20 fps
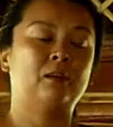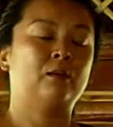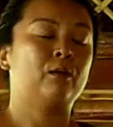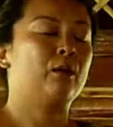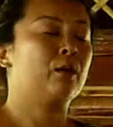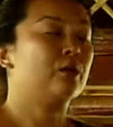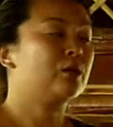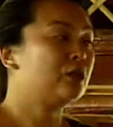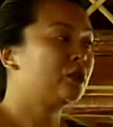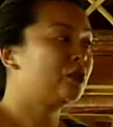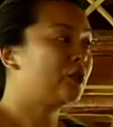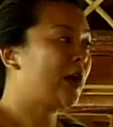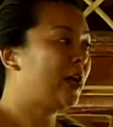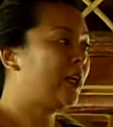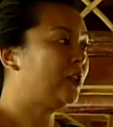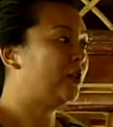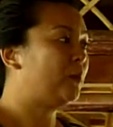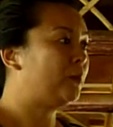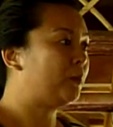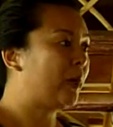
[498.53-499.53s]
We also try
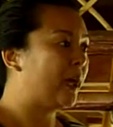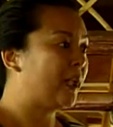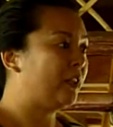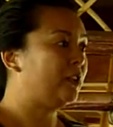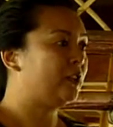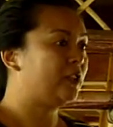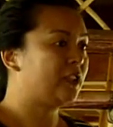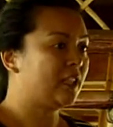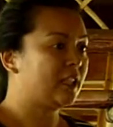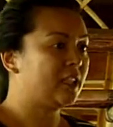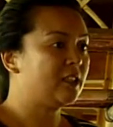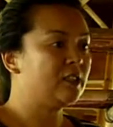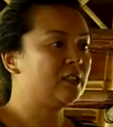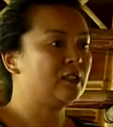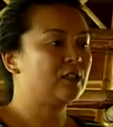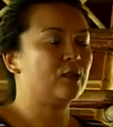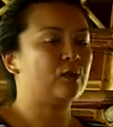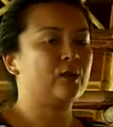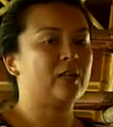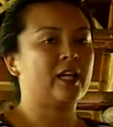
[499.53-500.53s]
to upgrade their skills,
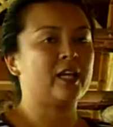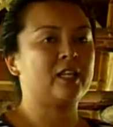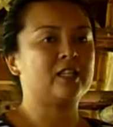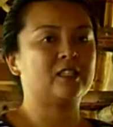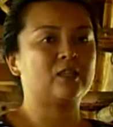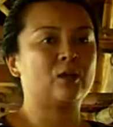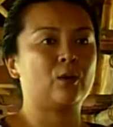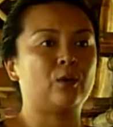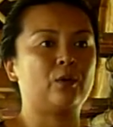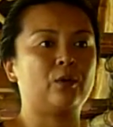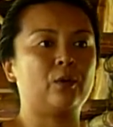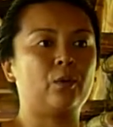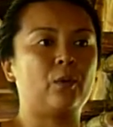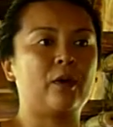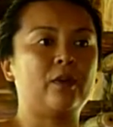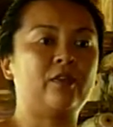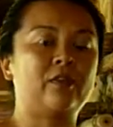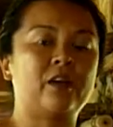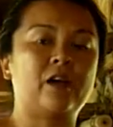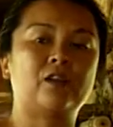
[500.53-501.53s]
so they sew the
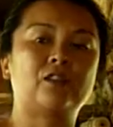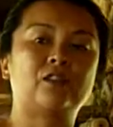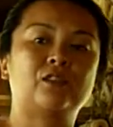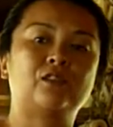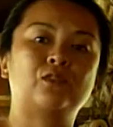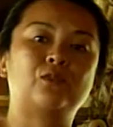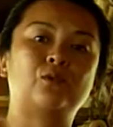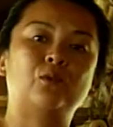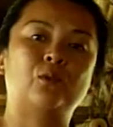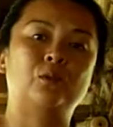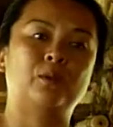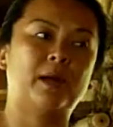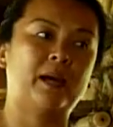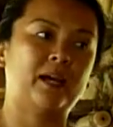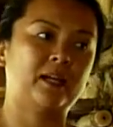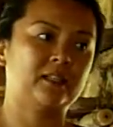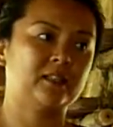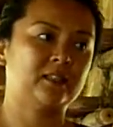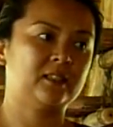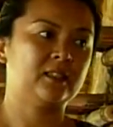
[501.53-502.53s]
1,000 school
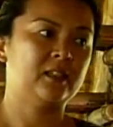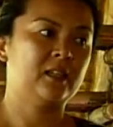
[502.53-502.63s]
bags